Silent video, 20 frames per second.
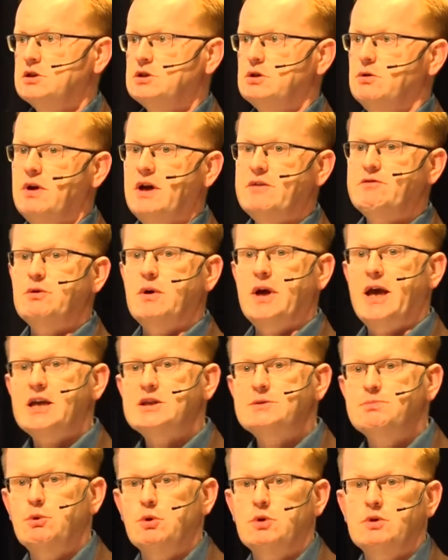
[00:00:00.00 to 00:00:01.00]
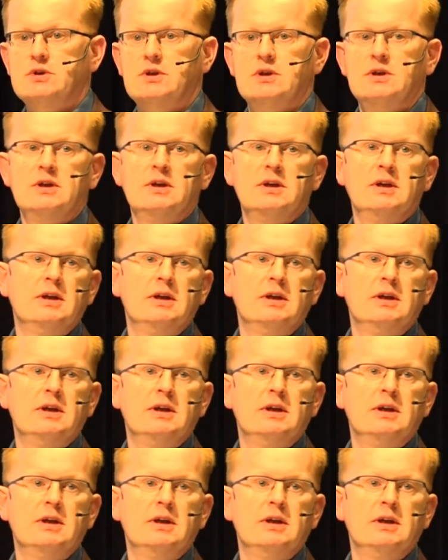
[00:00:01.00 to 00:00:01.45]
So we have to export